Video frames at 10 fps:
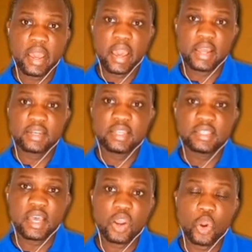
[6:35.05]
And
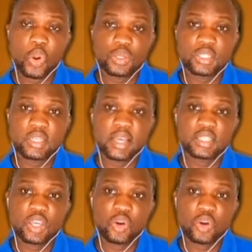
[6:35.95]
these are chords that